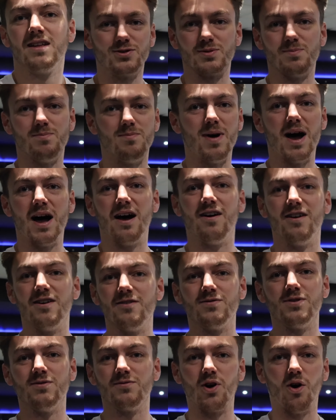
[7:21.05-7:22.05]
It doesn't matter
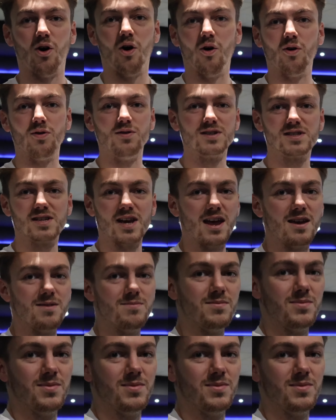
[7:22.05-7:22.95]
if you've got all the same